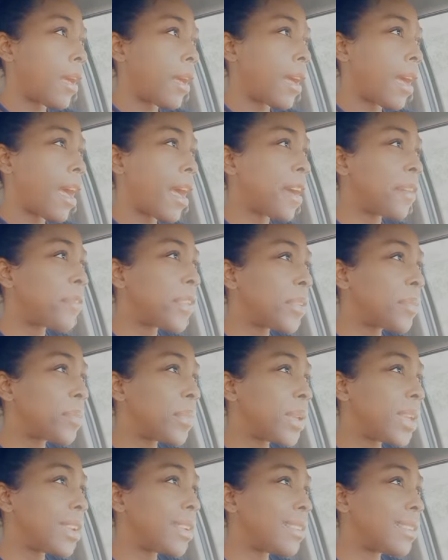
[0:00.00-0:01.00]
Having
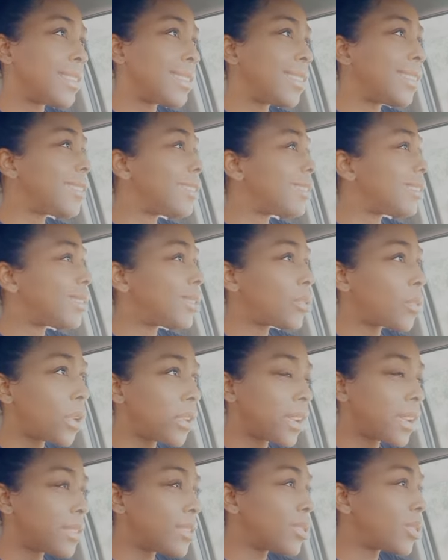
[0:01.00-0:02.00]
been
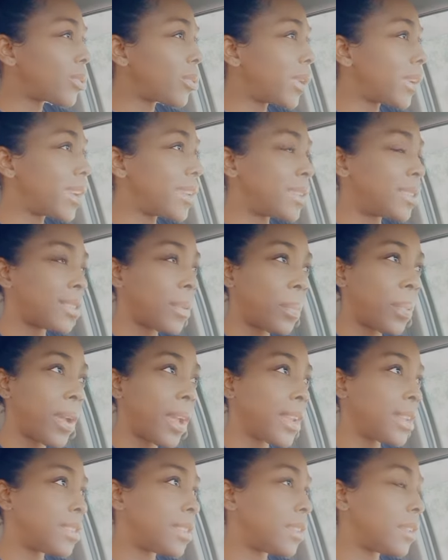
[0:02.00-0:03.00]
sorely
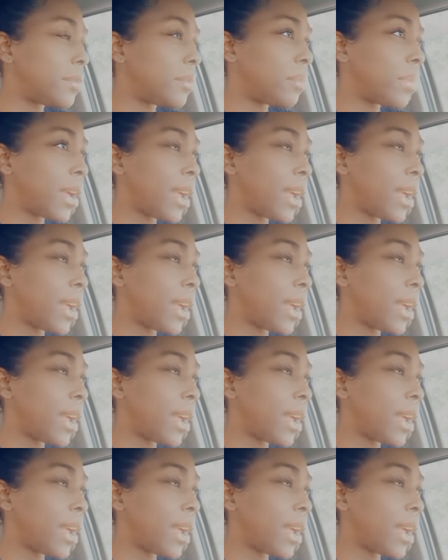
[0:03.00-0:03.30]
disappointed